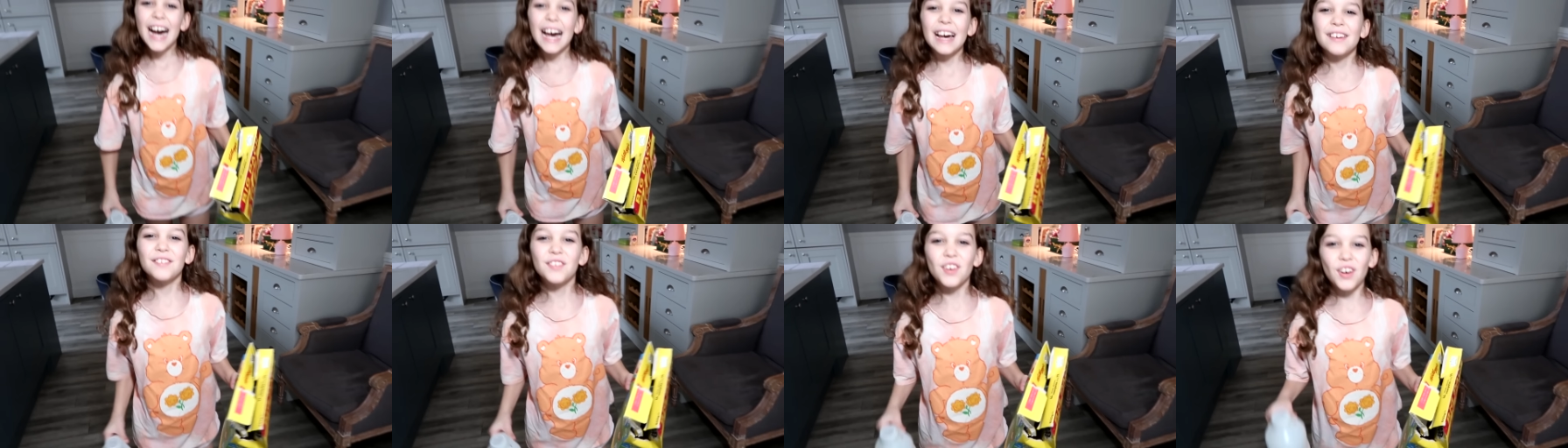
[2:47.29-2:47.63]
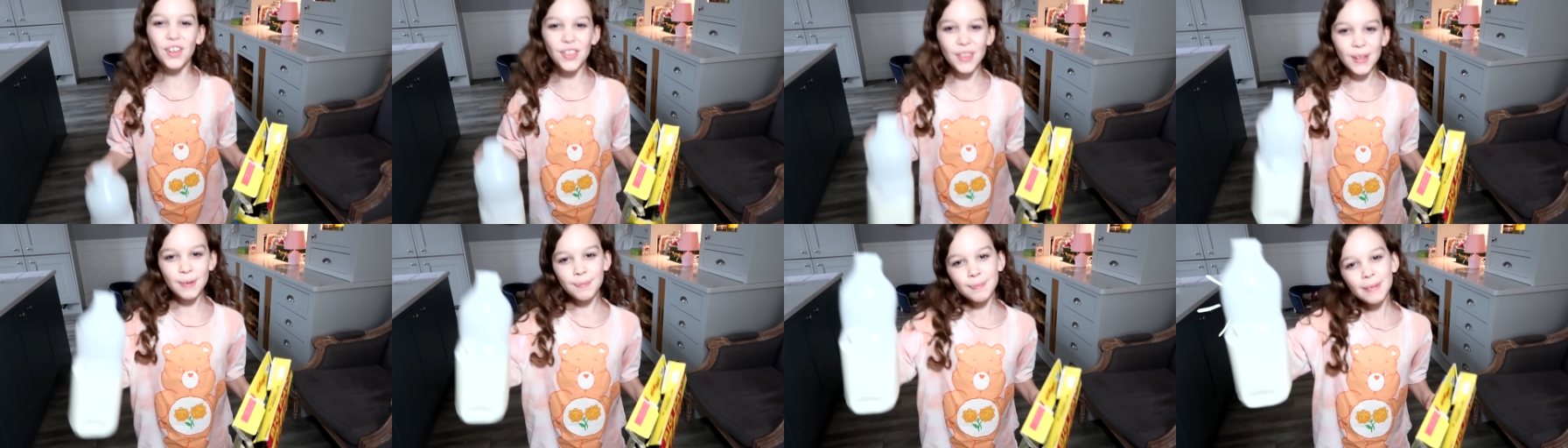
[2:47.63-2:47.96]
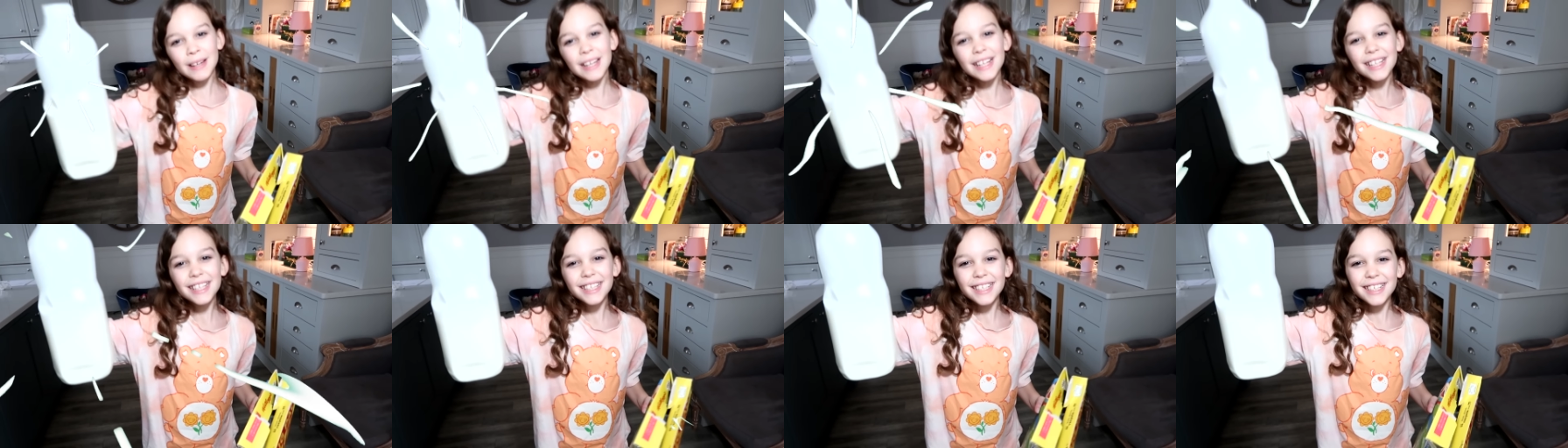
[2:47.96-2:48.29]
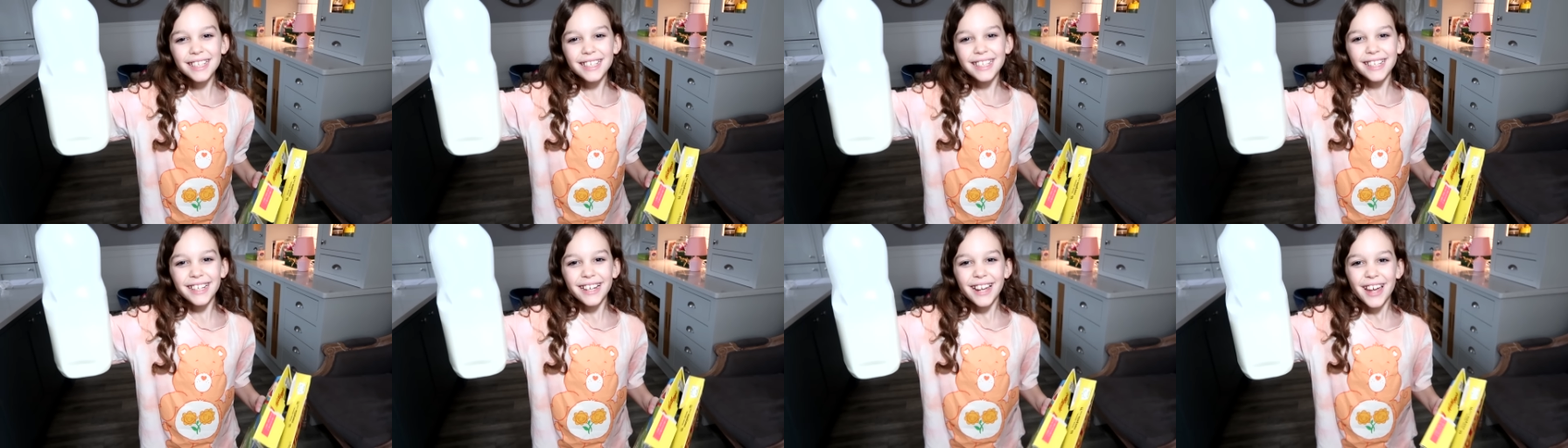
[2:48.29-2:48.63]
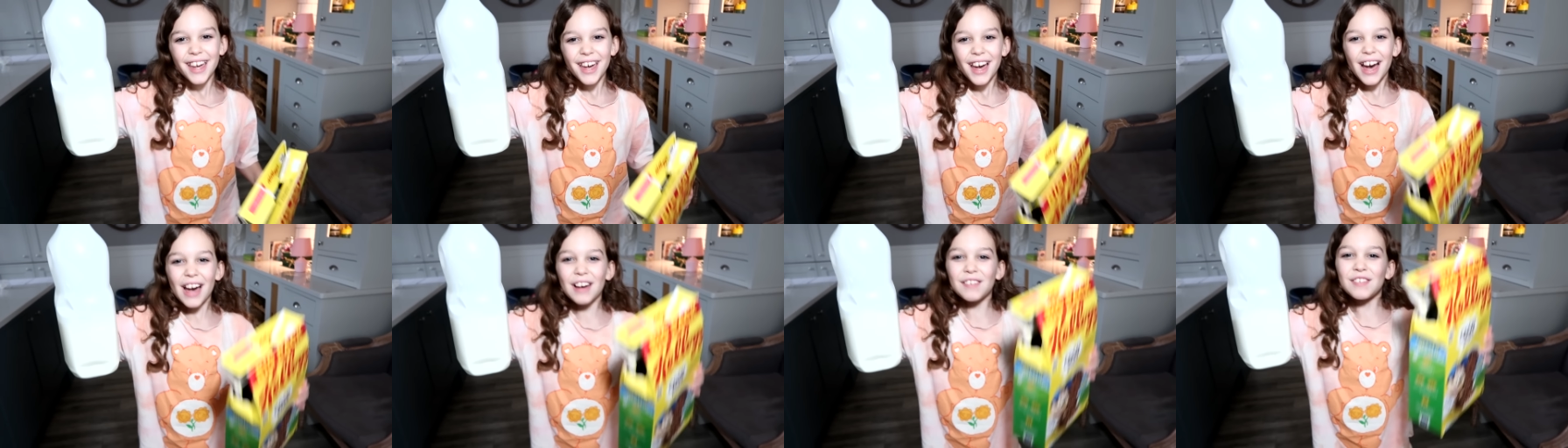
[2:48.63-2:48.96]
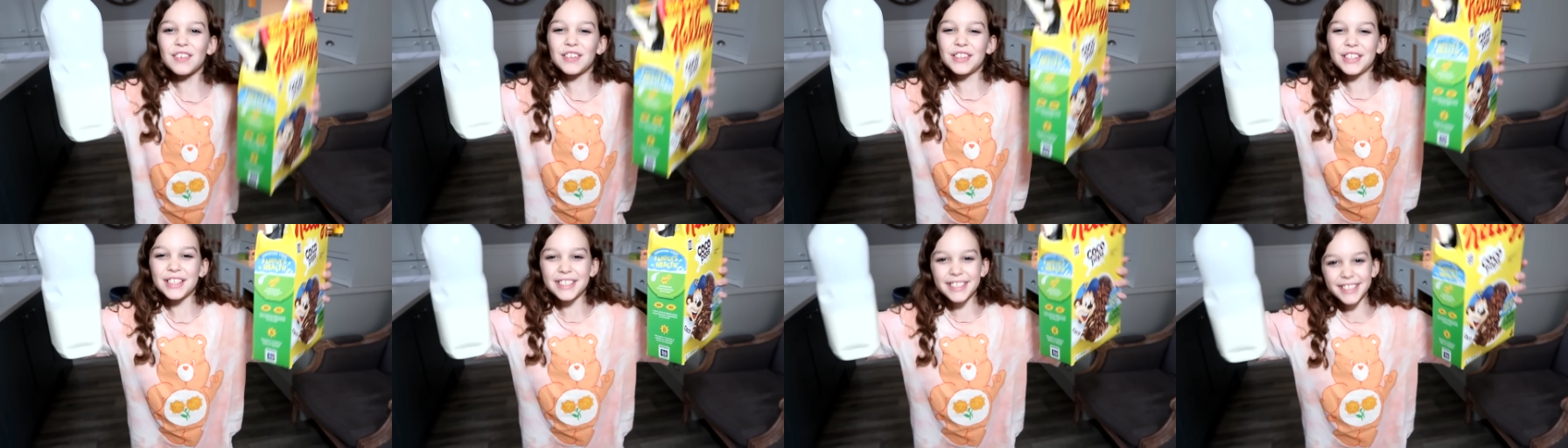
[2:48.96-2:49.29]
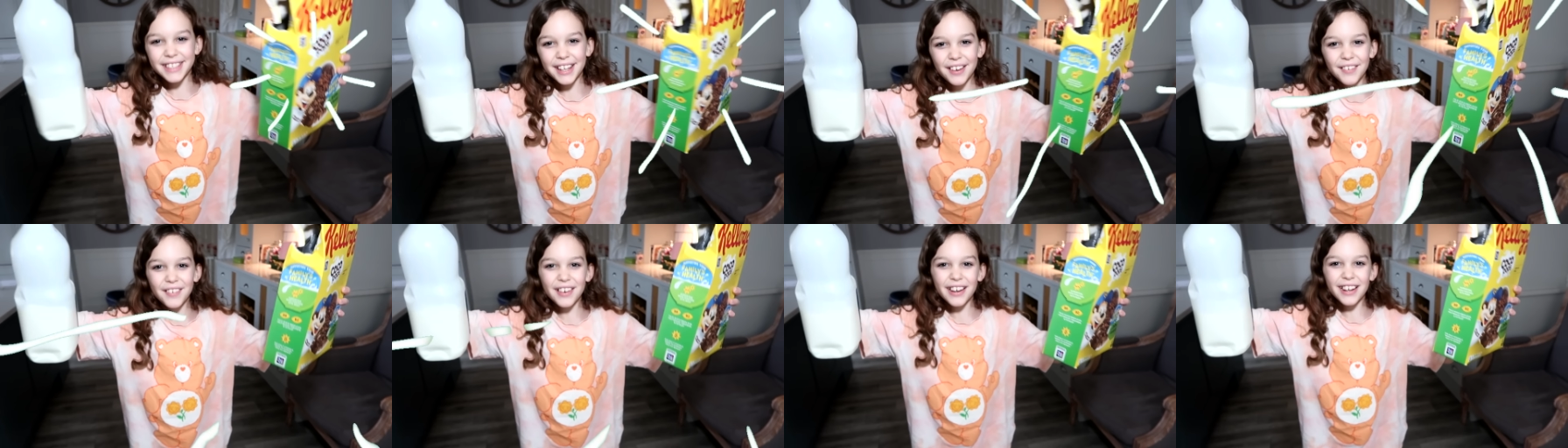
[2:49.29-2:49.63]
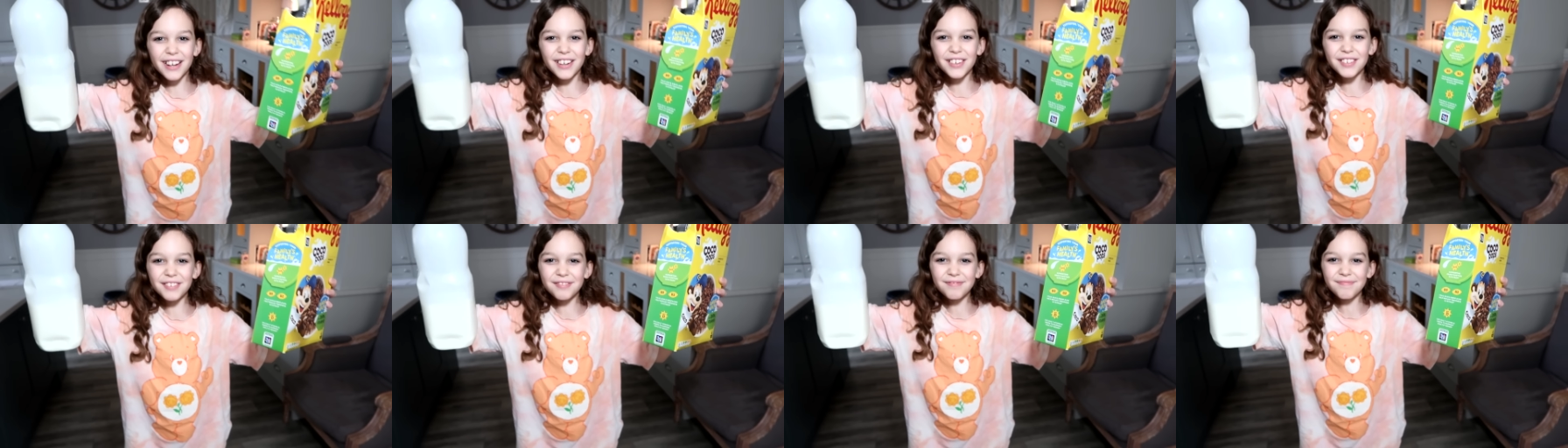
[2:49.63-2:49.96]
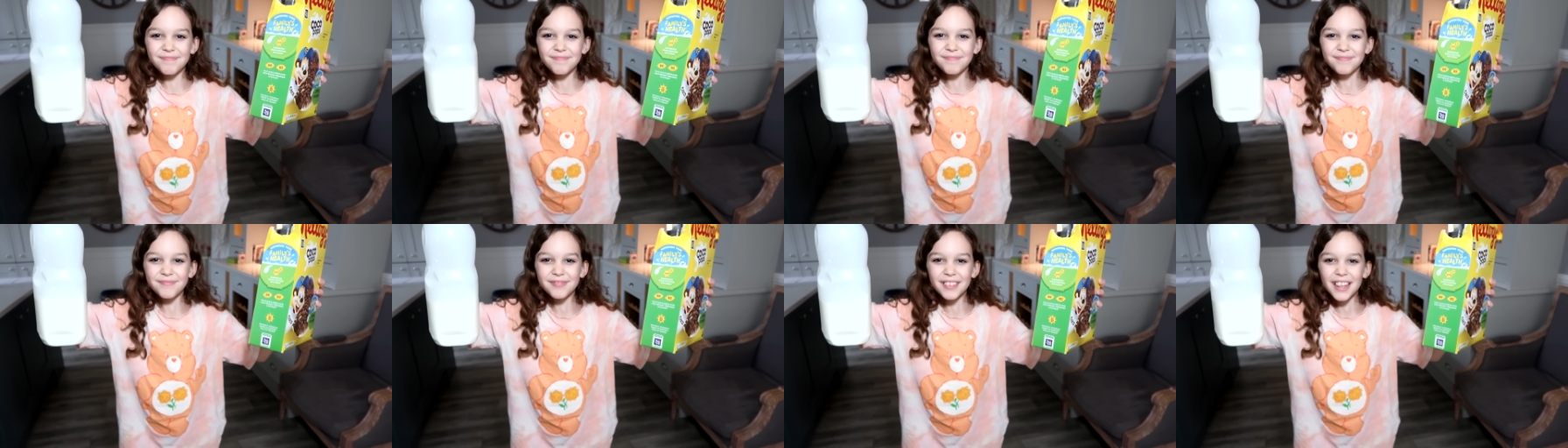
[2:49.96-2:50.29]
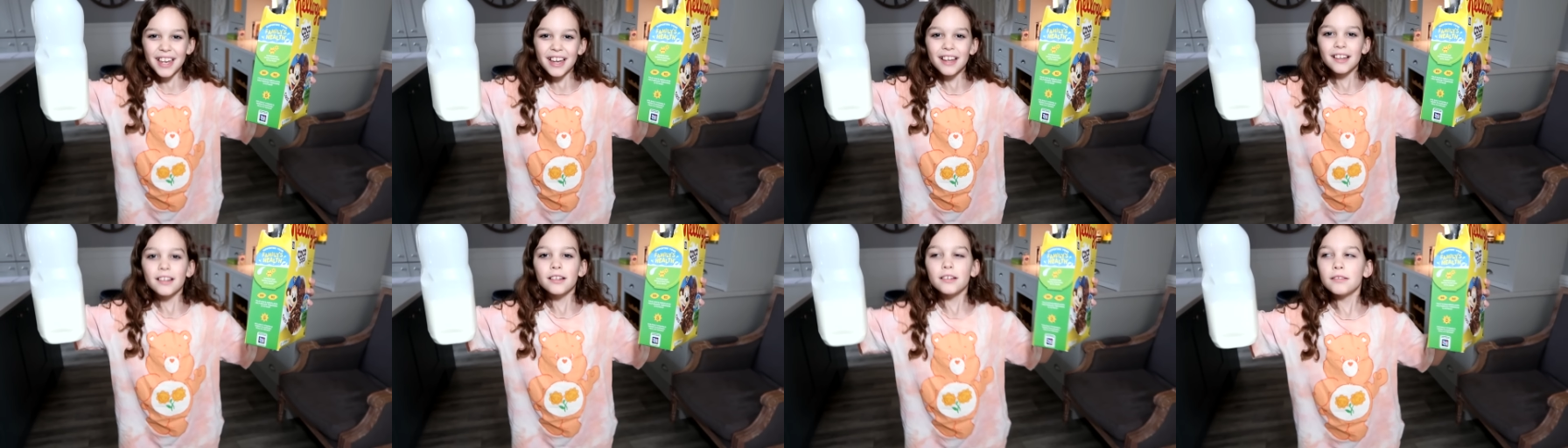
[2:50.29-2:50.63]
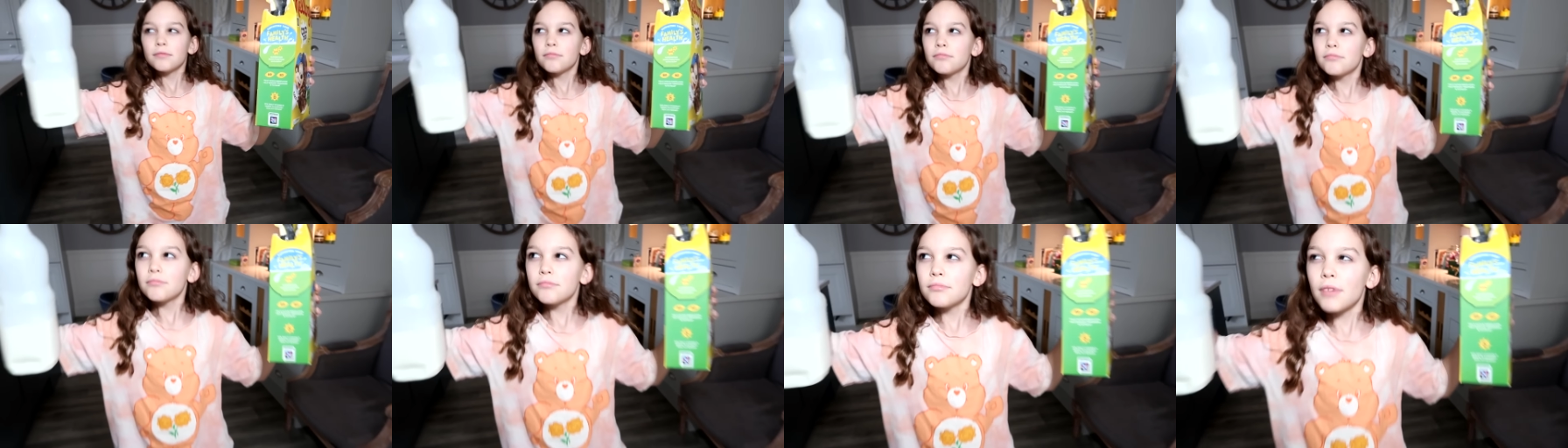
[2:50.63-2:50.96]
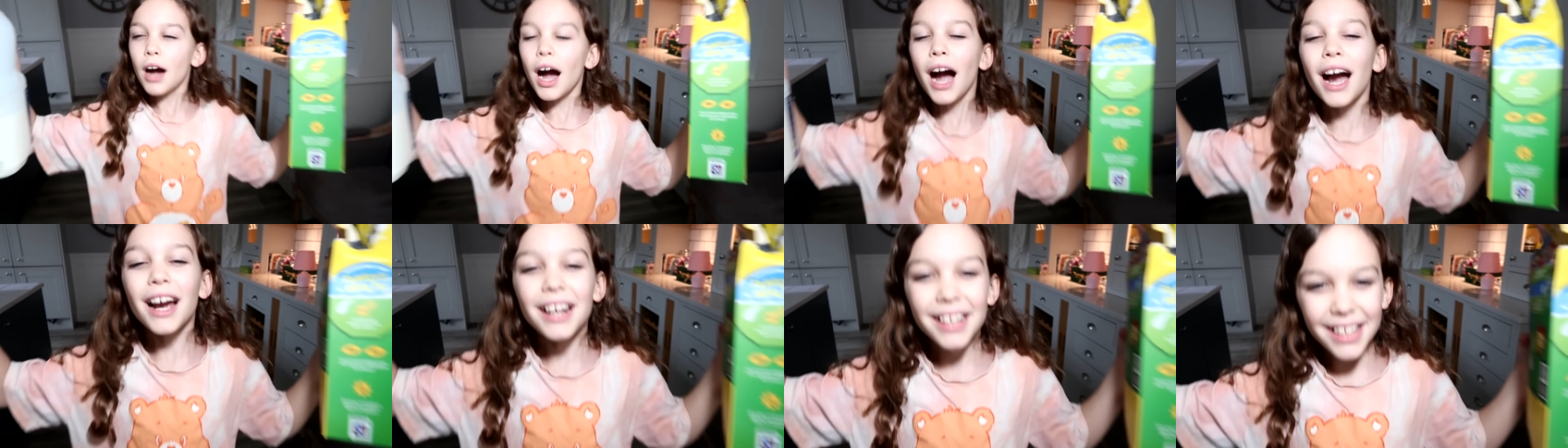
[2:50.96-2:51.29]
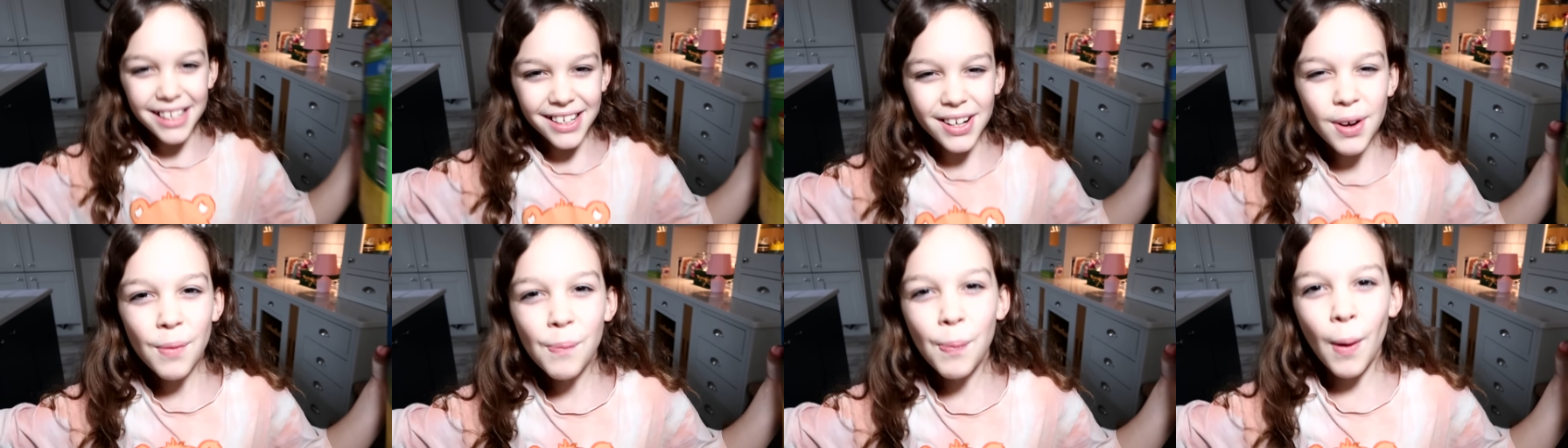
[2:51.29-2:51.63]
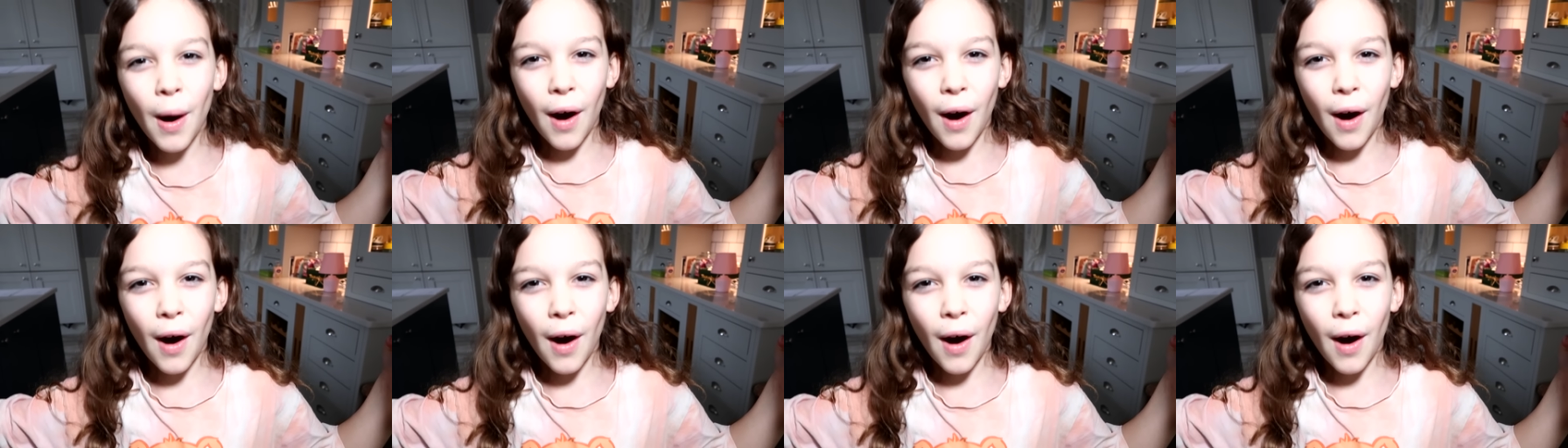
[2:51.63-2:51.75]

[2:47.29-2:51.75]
I've got the milk, I've got the cereal, I need a